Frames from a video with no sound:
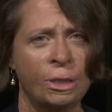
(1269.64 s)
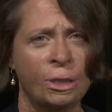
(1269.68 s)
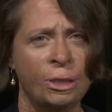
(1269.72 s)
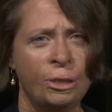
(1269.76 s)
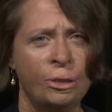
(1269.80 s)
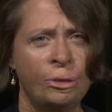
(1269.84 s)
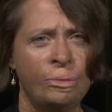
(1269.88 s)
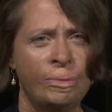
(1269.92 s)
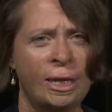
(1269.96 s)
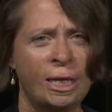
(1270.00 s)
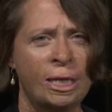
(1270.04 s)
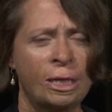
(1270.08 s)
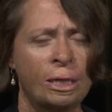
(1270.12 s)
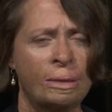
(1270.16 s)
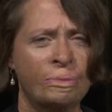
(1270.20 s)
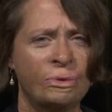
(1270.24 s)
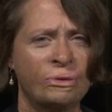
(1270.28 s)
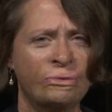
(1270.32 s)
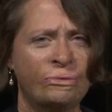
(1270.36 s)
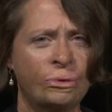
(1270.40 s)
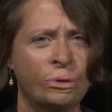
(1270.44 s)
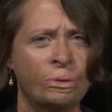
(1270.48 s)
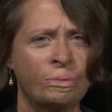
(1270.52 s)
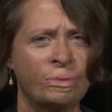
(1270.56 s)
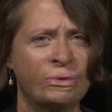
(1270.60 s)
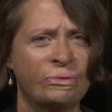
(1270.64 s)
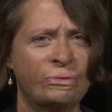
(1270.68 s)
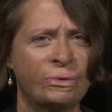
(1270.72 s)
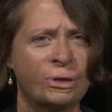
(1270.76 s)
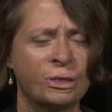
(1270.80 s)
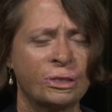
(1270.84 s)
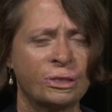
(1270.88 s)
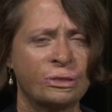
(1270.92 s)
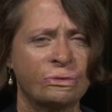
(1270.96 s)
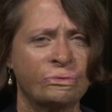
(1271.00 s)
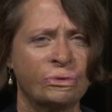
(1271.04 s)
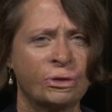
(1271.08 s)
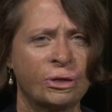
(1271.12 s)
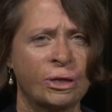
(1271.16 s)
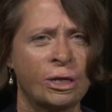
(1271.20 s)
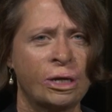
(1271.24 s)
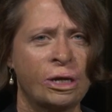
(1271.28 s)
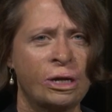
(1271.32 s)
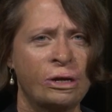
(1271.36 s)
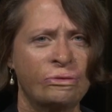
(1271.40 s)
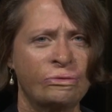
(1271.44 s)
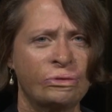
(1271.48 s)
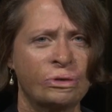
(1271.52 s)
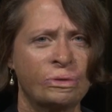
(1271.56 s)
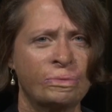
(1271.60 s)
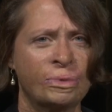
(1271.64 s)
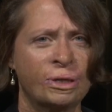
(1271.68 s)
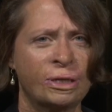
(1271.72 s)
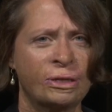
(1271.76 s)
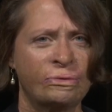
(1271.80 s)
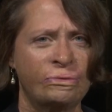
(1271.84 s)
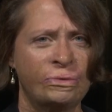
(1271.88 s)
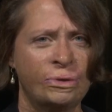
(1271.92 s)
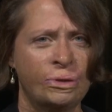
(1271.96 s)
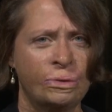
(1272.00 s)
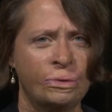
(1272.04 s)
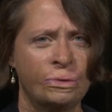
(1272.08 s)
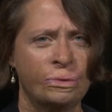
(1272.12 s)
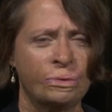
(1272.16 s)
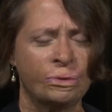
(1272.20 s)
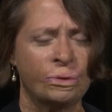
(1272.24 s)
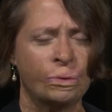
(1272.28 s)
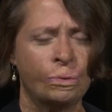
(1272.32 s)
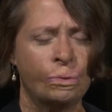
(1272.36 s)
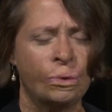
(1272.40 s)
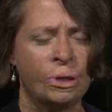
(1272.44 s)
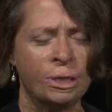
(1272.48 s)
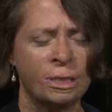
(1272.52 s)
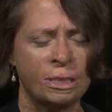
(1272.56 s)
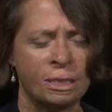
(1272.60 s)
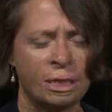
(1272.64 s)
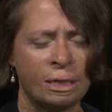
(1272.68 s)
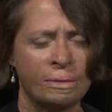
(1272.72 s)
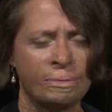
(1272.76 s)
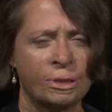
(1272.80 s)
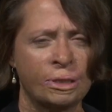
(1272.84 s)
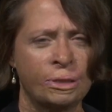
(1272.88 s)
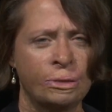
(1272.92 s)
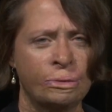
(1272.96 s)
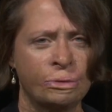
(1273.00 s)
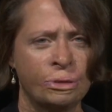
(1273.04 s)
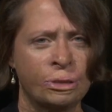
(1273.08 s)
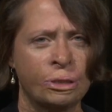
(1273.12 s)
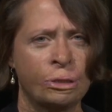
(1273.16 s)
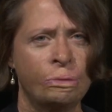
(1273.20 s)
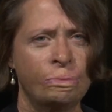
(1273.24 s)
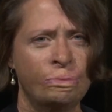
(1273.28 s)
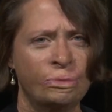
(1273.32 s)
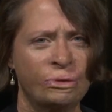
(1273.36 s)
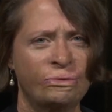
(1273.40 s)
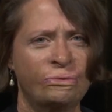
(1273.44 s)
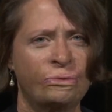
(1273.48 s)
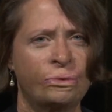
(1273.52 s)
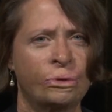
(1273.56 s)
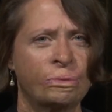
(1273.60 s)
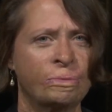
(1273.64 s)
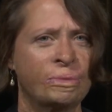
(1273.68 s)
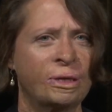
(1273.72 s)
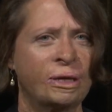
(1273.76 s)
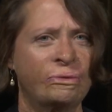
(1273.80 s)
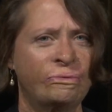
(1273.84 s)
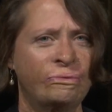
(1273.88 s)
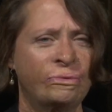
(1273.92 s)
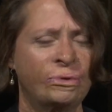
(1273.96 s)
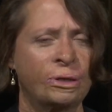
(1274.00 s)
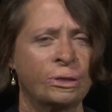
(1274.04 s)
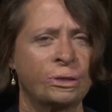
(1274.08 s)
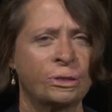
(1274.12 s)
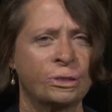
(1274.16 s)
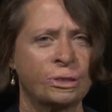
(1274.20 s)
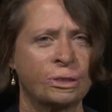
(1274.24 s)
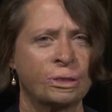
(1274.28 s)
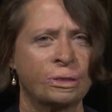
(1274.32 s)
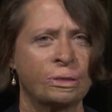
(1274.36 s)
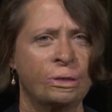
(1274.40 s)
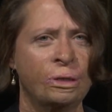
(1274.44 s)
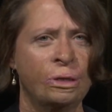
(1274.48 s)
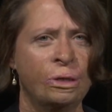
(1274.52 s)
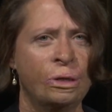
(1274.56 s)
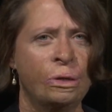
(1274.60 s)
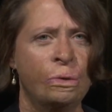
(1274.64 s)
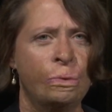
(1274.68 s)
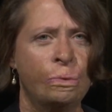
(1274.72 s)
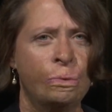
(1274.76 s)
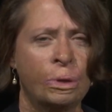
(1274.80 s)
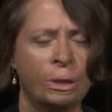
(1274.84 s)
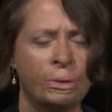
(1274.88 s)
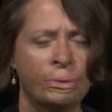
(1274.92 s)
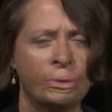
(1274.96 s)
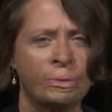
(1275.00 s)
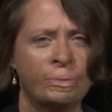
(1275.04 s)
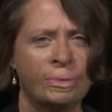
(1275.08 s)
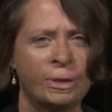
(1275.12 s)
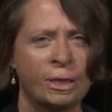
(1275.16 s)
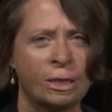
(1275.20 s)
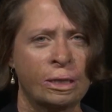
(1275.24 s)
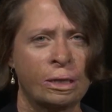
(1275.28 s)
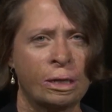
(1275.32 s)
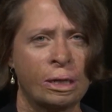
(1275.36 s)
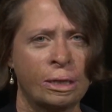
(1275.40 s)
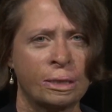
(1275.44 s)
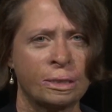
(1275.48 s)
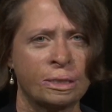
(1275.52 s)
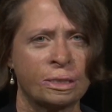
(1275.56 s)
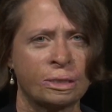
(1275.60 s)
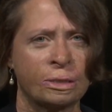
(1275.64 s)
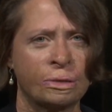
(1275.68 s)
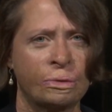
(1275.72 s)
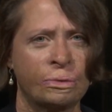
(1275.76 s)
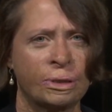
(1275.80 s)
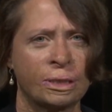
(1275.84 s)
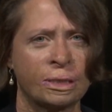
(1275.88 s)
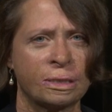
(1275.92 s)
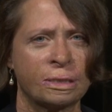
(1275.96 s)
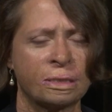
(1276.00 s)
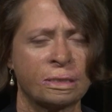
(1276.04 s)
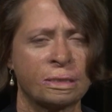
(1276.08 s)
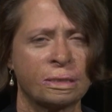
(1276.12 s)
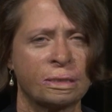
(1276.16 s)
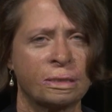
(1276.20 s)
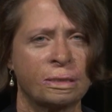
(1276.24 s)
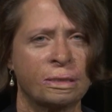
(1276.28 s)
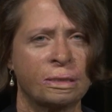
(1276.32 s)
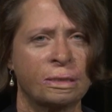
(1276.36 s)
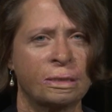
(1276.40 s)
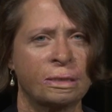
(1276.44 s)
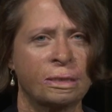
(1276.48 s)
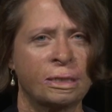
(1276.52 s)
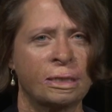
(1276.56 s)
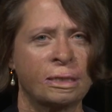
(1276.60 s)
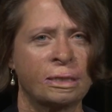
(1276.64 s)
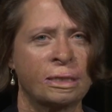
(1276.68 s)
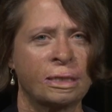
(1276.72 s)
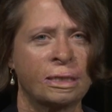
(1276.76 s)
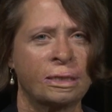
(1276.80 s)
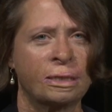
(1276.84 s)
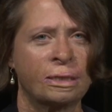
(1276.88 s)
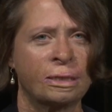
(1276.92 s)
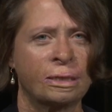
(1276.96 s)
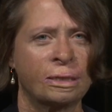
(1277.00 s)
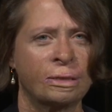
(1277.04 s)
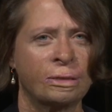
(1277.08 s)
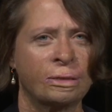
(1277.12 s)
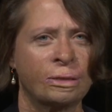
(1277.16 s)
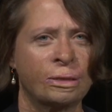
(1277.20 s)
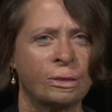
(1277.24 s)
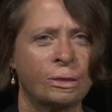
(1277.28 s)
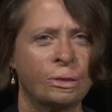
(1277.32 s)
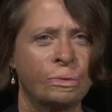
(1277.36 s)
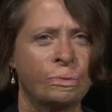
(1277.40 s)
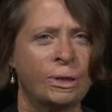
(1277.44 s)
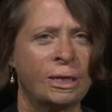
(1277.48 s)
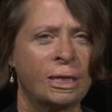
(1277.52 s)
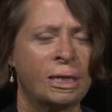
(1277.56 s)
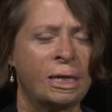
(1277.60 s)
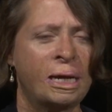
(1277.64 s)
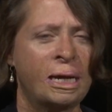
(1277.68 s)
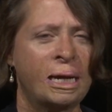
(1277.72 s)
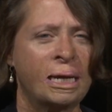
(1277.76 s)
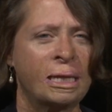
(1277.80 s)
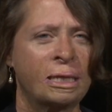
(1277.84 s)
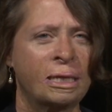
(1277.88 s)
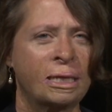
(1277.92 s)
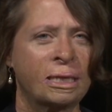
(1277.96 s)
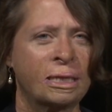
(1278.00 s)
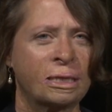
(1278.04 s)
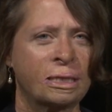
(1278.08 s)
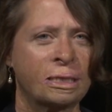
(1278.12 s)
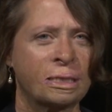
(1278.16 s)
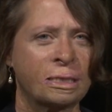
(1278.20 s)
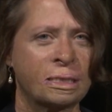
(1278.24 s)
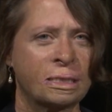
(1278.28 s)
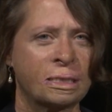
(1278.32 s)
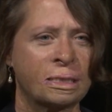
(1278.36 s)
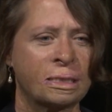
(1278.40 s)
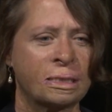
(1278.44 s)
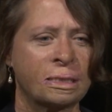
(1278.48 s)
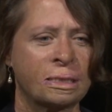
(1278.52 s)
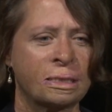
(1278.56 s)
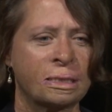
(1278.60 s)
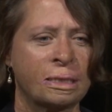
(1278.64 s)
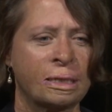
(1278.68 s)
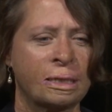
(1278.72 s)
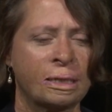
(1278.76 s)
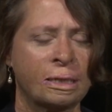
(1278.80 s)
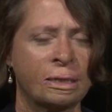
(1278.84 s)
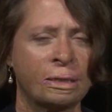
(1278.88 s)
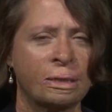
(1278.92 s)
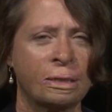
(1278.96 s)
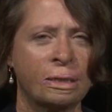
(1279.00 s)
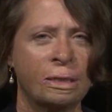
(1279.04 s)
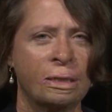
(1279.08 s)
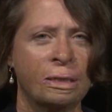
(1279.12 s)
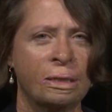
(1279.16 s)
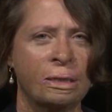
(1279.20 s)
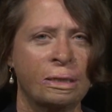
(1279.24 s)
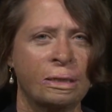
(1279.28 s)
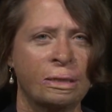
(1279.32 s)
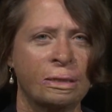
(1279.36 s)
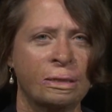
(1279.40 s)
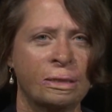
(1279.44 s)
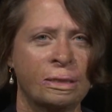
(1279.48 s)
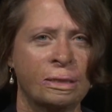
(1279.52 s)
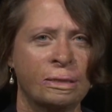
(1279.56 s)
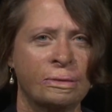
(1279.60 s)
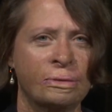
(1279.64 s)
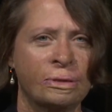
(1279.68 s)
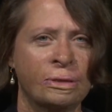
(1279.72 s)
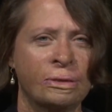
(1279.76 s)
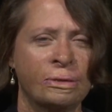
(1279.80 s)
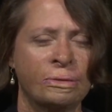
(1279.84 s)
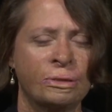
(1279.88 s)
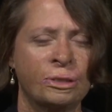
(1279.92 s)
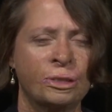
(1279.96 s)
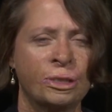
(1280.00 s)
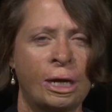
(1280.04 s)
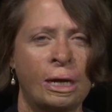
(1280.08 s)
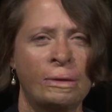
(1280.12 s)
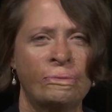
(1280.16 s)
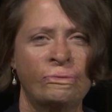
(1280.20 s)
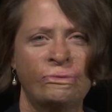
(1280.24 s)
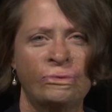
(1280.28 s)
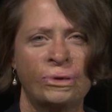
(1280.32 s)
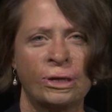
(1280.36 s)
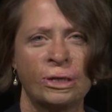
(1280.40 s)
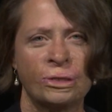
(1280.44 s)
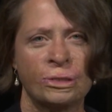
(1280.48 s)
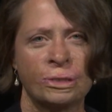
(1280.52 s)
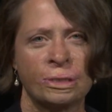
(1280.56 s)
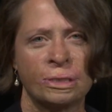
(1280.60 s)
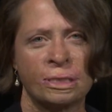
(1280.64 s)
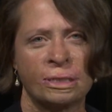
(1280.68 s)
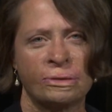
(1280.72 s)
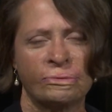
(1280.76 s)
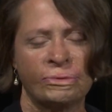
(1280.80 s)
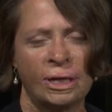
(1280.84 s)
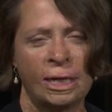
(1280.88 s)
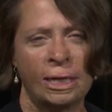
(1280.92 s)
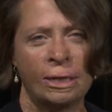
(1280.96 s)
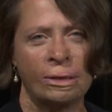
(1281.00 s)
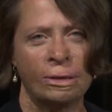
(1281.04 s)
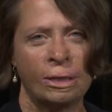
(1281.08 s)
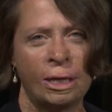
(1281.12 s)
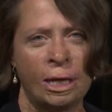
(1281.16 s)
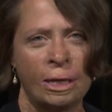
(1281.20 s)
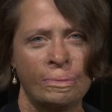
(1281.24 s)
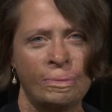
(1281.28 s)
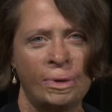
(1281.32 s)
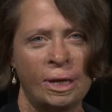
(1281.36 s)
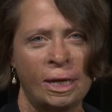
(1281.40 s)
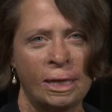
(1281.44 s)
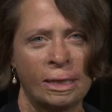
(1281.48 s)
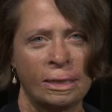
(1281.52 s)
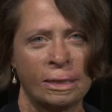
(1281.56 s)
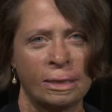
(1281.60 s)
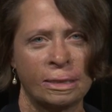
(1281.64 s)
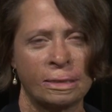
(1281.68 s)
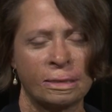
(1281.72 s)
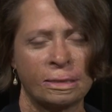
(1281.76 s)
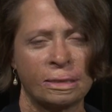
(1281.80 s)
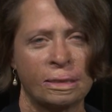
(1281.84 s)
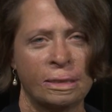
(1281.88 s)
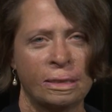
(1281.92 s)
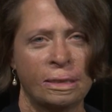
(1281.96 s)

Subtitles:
You may not perform the function very often, but if the one time that you don't perform that function, what would be the consequence? I think the good way to highlight this is the job functions of an airline pilot.